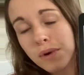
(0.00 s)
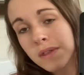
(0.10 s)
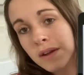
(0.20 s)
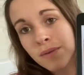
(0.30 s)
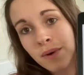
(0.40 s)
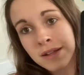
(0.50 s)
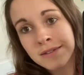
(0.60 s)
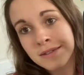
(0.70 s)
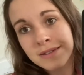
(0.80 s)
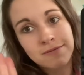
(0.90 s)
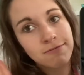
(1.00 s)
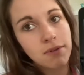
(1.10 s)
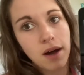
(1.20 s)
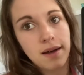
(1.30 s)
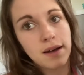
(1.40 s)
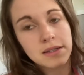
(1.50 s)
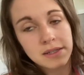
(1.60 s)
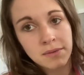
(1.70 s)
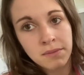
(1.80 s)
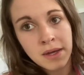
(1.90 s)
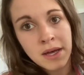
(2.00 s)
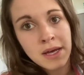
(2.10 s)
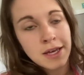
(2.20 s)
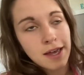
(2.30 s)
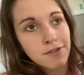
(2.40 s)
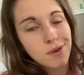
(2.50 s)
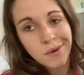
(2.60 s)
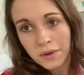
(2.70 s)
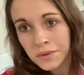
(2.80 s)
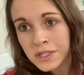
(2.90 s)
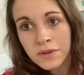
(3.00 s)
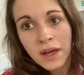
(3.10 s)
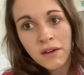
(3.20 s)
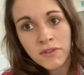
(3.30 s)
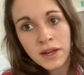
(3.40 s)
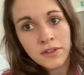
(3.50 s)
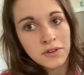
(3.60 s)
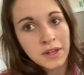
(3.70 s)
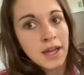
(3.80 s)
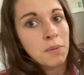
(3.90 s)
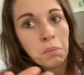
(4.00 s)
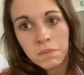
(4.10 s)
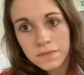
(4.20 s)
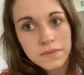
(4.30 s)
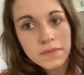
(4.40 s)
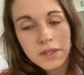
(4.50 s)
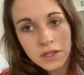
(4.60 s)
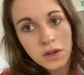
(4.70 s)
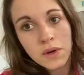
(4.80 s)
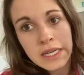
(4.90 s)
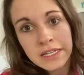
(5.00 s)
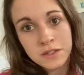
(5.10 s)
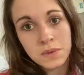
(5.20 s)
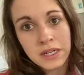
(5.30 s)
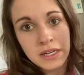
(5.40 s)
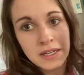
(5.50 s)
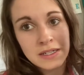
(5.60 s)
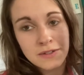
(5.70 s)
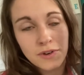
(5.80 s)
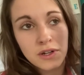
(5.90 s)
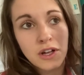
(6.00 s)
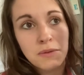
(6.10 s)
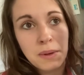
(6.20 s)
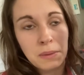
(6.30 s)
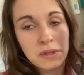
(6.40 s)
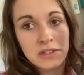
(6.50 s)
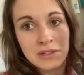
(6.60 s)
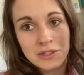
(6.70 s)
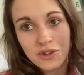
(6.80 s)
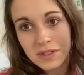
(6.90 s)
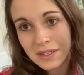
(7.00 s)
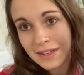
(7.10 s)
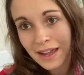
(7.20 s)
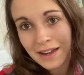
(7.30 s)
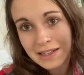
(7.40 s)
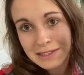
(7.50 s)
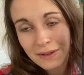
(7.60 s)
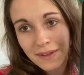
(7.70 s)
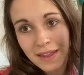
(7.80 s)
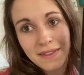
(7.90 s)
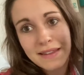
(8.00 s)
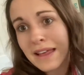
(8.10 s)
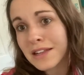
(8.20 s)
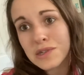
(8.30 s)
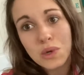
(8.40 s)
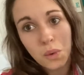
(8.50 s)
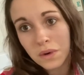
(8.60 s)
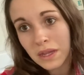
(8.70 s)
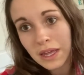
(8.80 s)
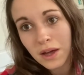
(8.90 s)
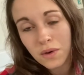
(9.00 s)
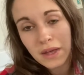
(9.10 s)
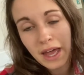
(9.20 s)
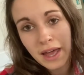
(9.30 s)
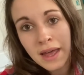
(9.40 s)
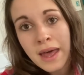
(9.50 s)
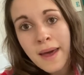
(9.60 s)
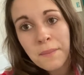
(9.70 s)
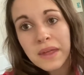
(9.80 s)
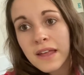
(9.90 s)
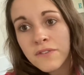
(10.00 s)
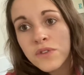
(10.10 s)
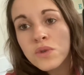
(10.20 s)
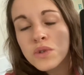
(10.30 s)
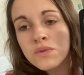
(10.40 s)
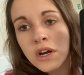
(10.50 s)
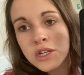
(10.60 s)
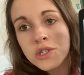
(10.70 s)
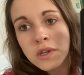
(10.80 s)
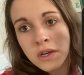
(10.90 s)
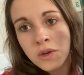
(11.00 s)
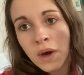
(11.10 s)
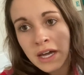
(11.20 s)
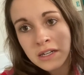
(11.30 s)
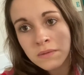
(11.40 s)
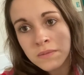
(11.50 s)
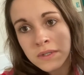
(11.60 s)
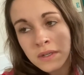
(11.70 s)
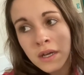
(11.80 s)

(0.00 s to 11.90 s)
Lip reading: than once, awesome. If you can only do it every other day, you know, it is what it is. For a lot of people, this is just a side hustle, and that's totally okay. But if you do not share your items,